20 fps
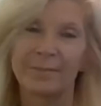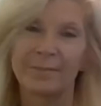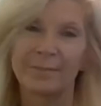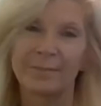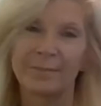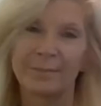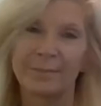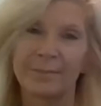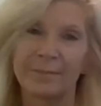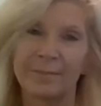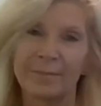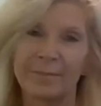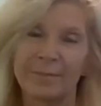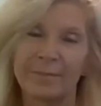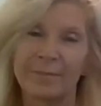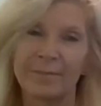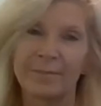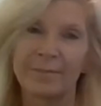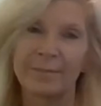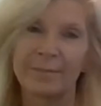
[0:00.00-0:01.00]

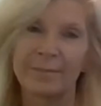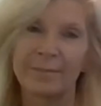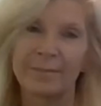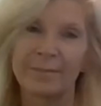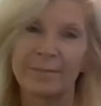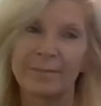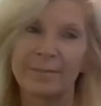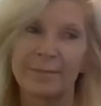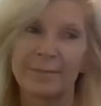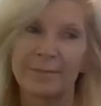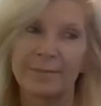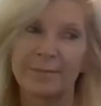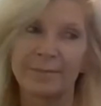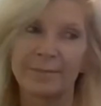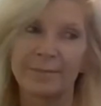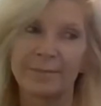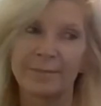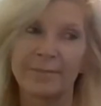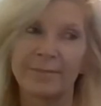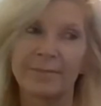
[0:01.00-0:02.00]

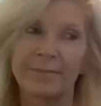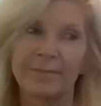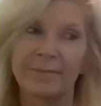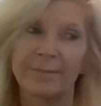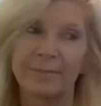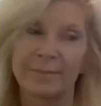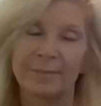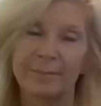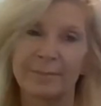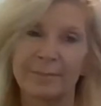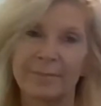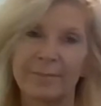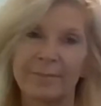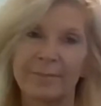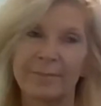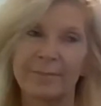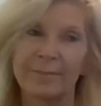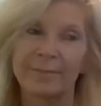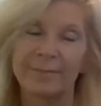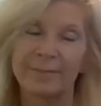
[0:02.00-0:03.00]

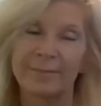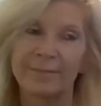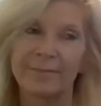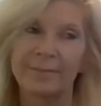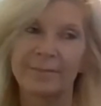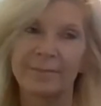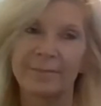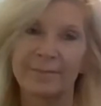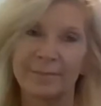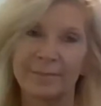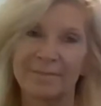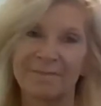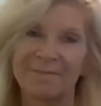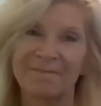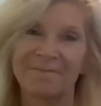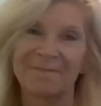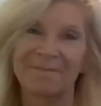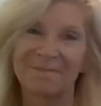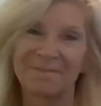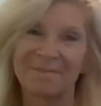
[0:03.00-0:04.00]

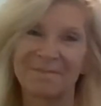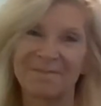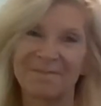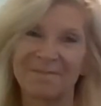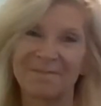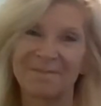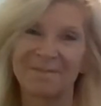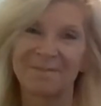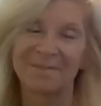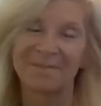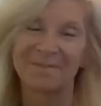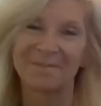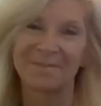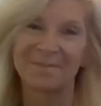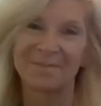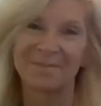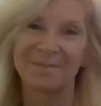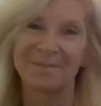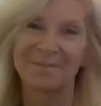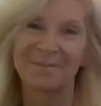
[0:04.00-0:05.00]

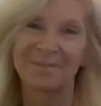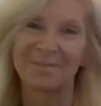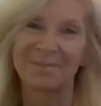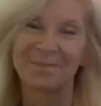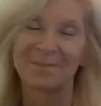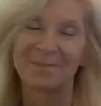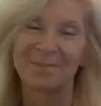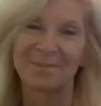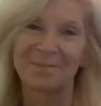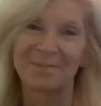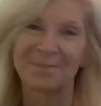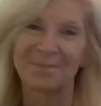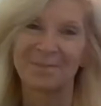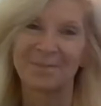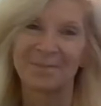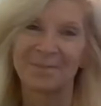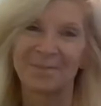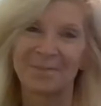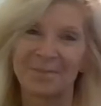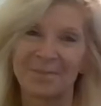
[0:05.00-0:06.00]

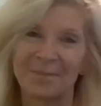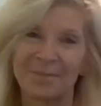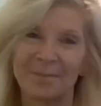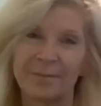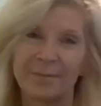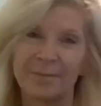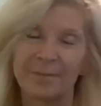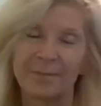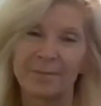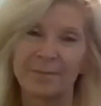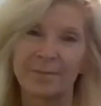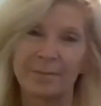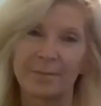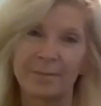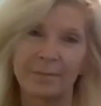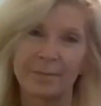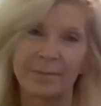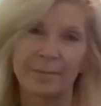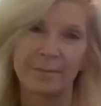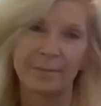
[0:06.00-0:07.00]

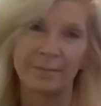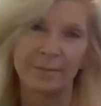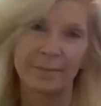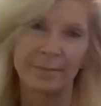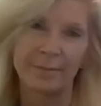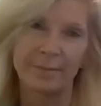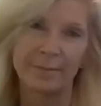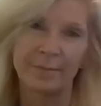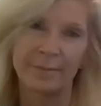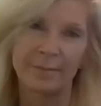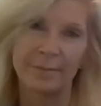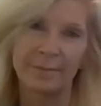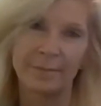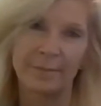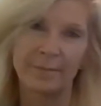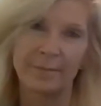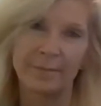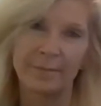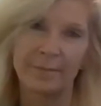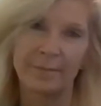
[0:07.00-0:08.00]

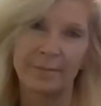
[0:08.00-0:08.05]
[no speech]